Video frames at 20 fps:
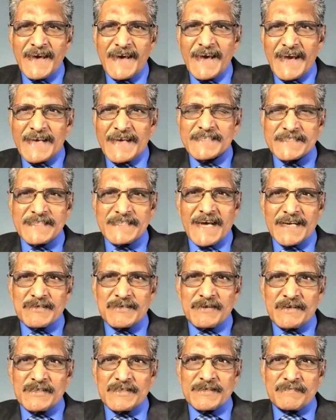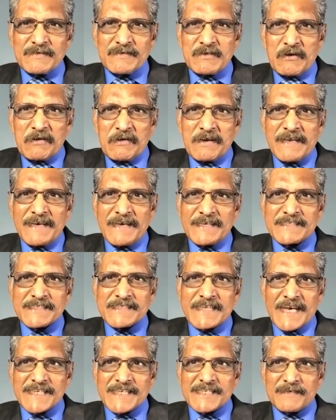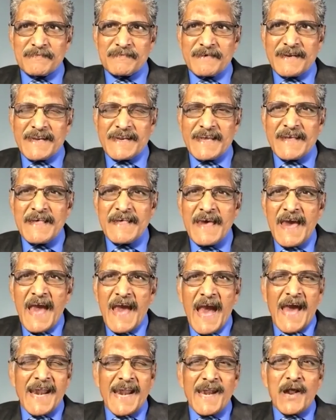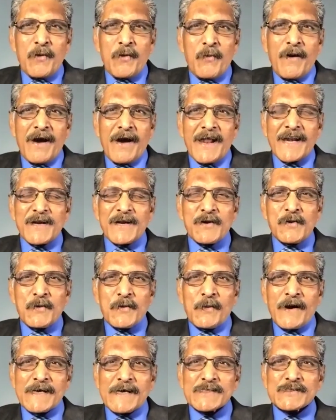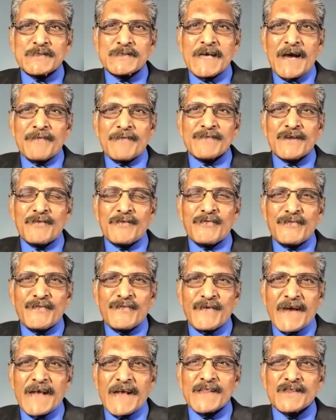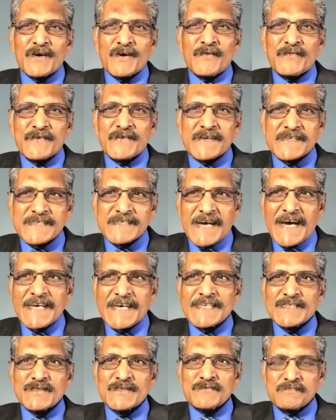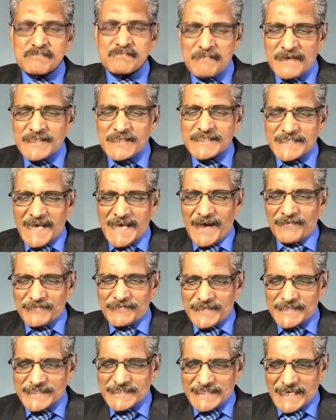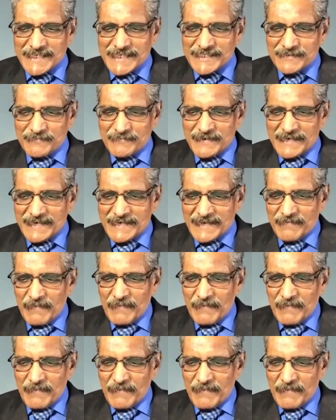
It's not going to be only his testimony. Anyone who wants to have the faith of Christ must have this testimony.